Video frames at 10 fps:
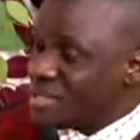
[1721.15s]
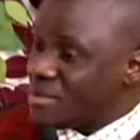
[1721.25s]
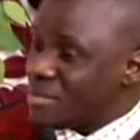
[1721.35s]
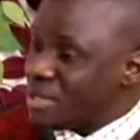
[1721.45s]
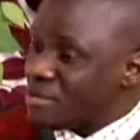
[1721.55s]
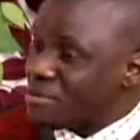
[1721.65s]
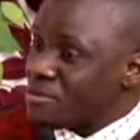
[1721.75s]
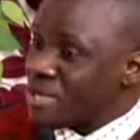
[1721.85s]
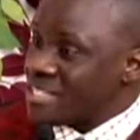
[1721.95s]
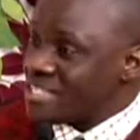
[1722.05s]
But I don't know
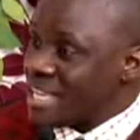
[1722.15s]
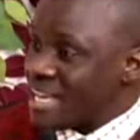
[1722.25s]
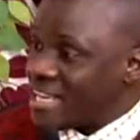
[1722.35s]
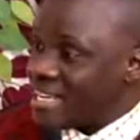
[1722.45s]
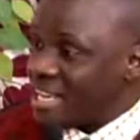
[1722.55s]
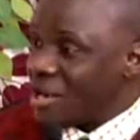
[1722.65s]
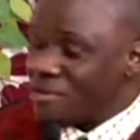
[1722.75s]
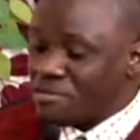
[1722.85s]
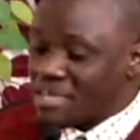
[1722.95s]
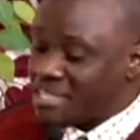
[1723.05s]
exactly how
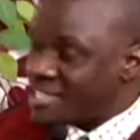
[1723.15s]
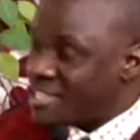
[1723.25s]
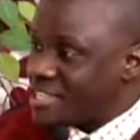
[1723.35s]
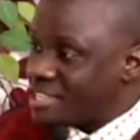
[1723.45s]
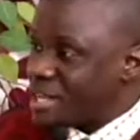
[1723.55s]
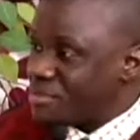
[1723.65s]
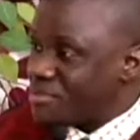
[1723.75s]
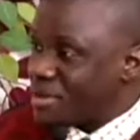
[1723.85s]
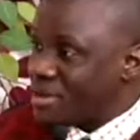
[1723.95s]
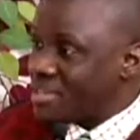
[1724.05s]
they set it up.
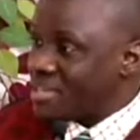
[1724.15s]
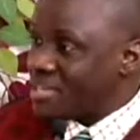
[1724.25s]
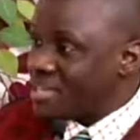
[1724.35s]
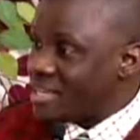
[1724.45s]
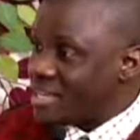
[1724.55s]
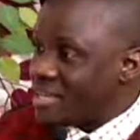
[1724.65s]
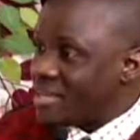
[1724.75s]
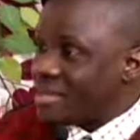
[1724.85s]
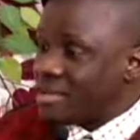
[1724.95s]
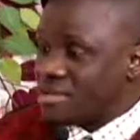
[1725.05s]

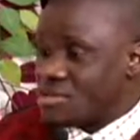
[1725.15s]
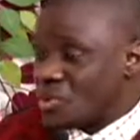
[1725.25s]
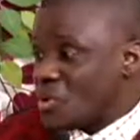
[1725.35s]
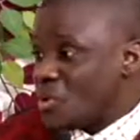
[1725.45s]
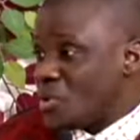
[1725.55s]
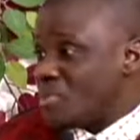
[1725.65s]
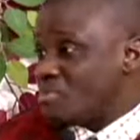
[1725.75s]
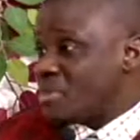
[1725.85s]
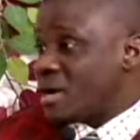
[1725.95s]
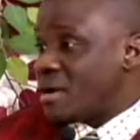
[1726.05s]
So
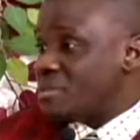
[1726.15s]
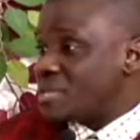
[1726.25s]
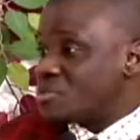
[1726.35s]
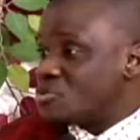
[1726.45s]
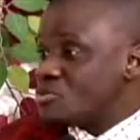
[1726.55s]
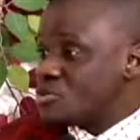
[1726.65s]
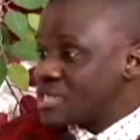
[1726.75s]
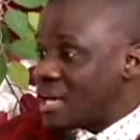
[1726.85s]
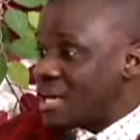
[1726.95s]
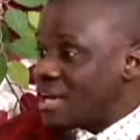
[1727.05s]
I mean, to
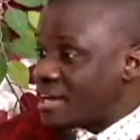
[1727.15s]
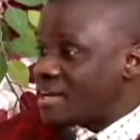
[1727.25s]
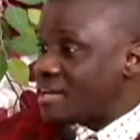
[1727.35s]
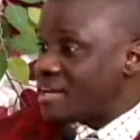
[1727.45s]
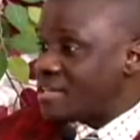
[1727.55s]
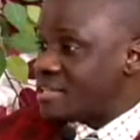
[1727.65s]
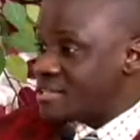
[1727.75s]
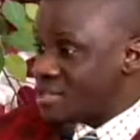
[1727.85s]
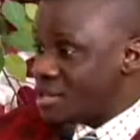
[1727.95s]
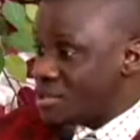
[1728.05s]
Sankara and his
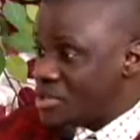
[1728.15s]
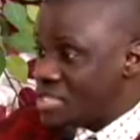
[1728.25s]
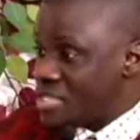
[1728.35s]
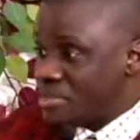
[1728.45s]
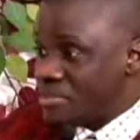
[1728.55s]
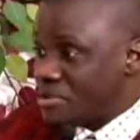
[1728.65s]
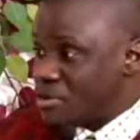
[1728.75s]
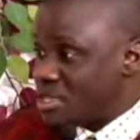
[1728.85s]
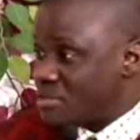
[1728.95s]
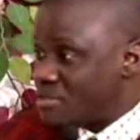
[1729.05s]
regime was
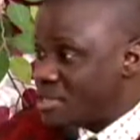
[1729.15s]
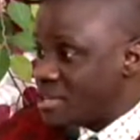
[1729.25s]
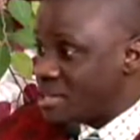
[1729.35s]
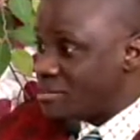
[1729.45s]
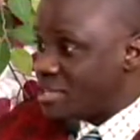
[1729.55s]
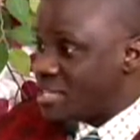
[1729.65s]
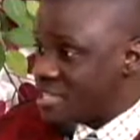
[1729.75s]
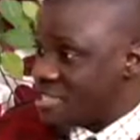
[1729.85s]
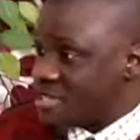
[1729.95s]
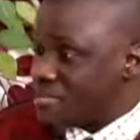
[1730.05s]
something
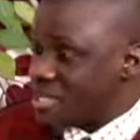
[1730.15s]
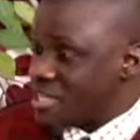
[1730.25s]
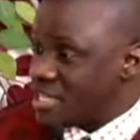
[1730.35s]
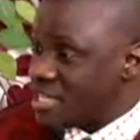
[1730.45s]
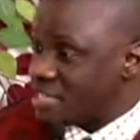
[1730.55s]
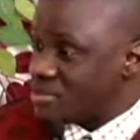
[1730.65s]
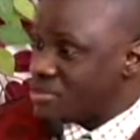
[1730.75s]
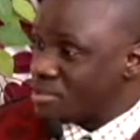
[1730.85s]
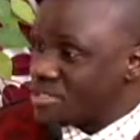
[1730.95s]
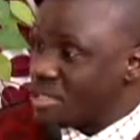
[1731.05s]
meaningless. It
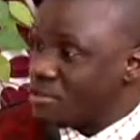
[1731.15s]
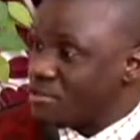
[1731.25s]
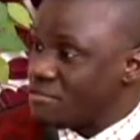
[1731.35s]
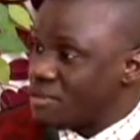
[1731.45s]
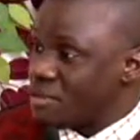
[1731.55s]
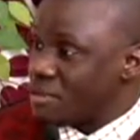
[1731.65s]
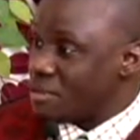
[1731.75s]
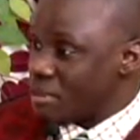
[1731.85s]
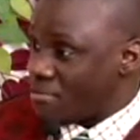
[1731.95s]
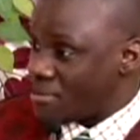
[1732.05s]
was kind of
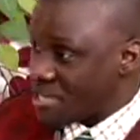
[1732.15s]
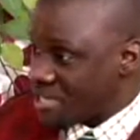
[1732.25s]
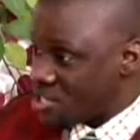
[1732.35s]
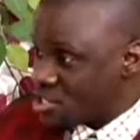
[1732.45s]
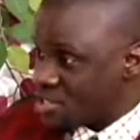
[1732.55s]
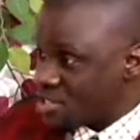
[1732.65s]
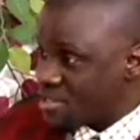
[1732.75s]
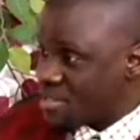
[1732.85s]
provocation.